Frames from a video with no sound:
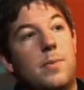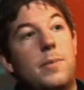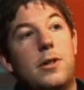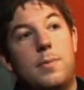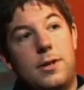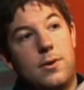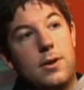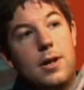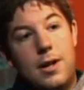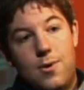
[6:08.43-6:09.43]
to the millimeter,
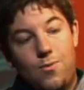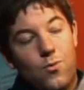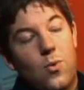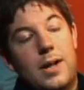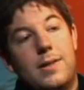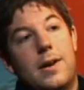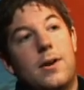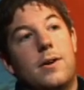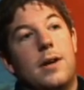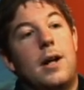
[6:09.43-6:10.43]
right there.
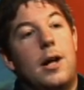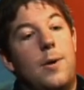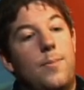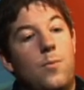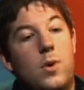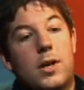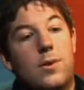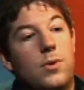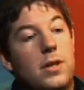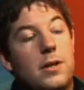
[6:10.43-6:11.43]
We got
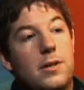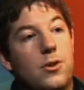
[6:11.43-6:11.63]
it within a